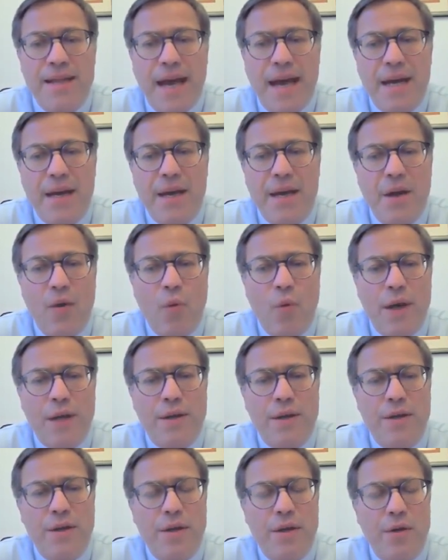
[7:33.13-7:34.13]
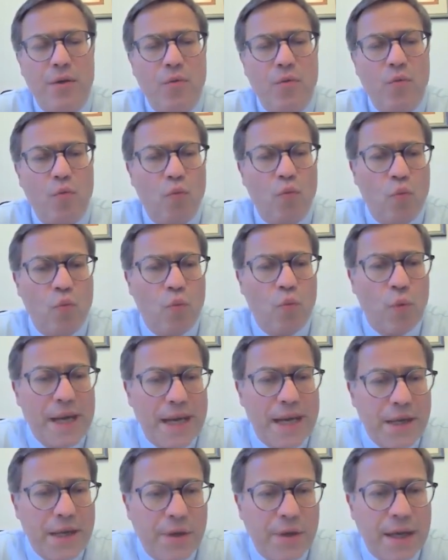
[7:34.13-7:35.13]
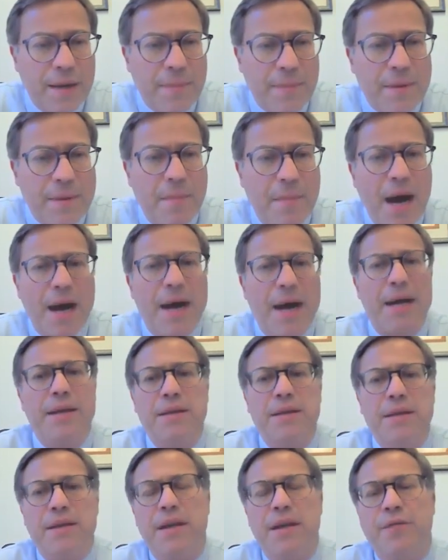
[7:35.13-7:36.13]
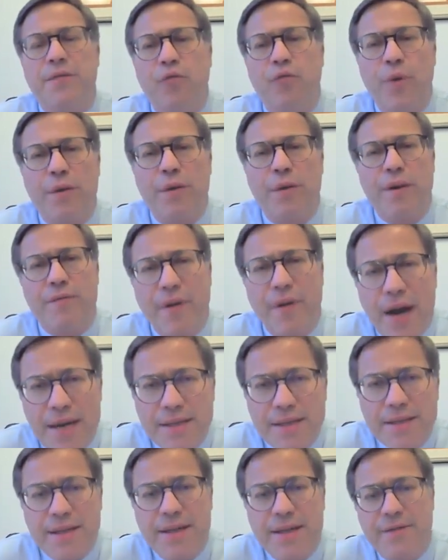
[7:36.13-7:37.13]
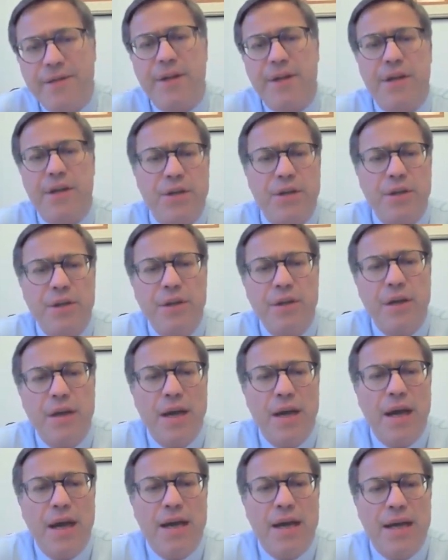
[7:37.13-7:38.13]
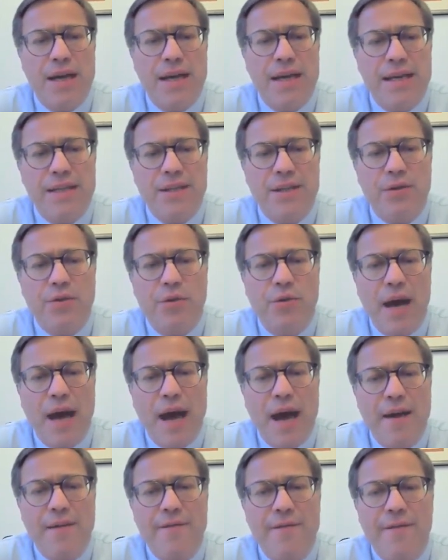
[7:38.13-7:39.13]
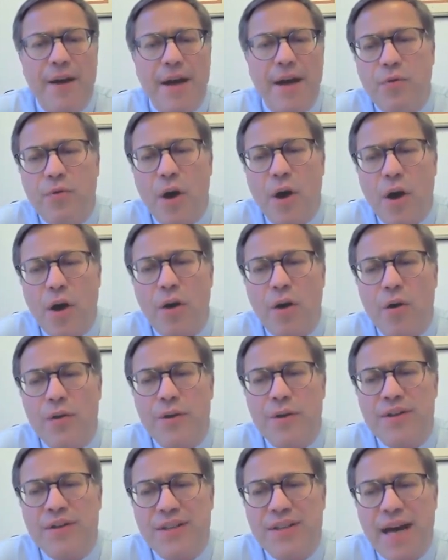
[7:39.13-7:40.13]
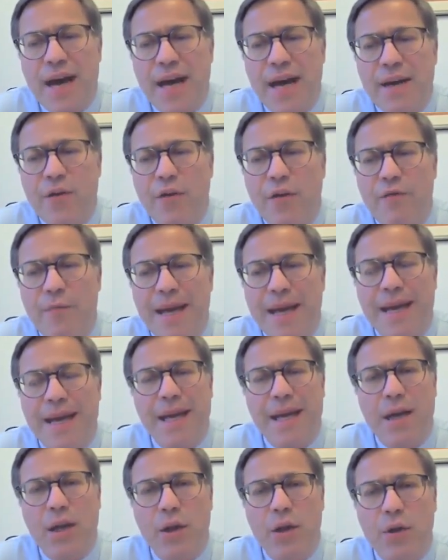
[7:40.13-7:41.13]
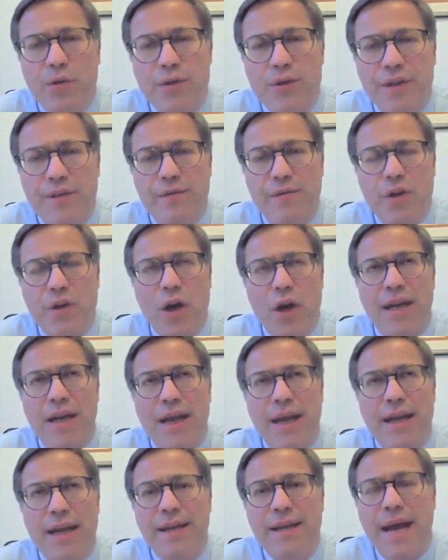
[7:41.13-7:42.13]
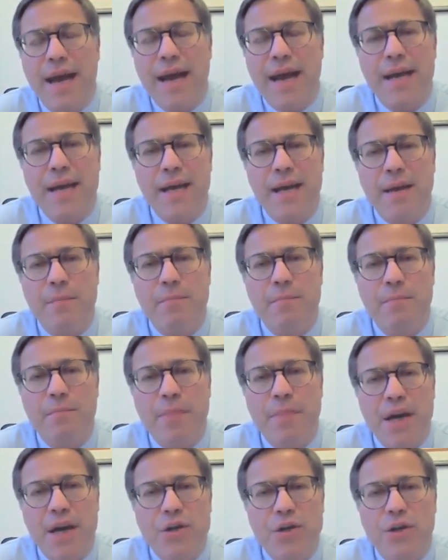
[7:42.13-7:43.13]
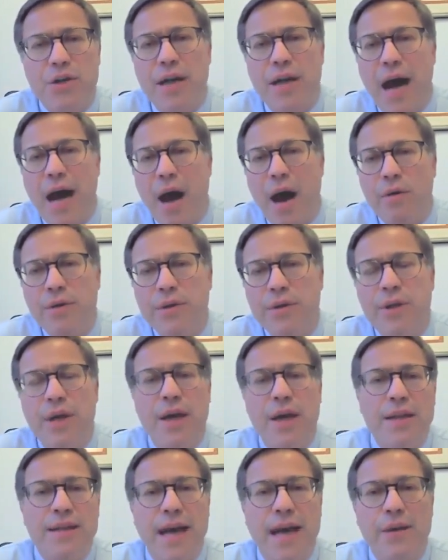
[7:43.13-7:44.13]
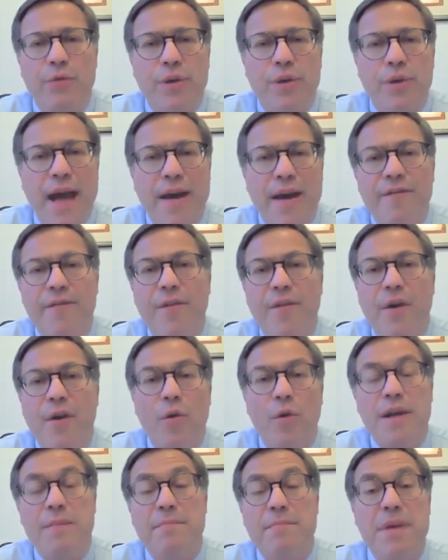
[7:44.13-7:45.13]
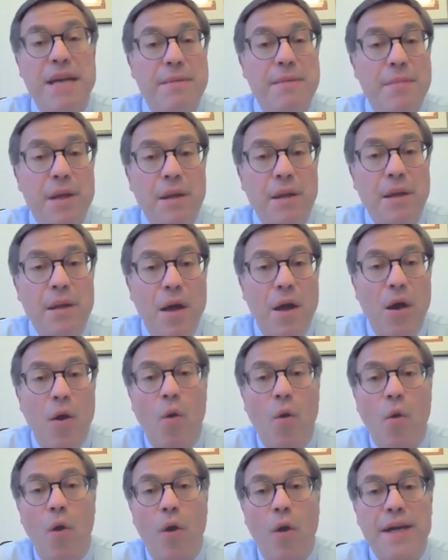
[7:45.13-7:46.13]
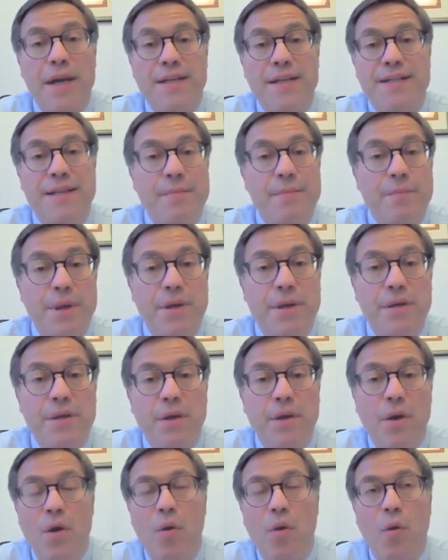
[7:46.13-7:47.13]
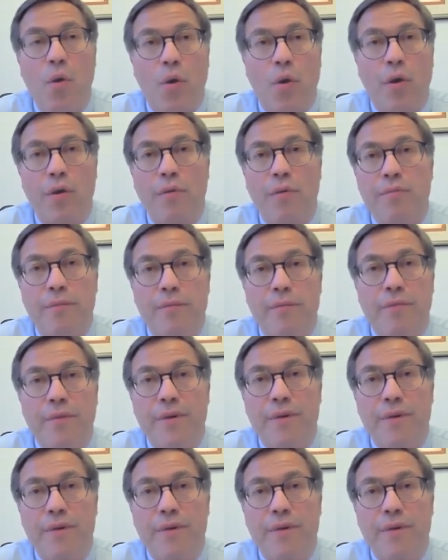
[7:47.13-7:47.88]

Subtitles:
Then what we need to keep in mind if we revise the definition is to have to err on the side of being inclusive, not let any patient out that would have only minimal or incipient or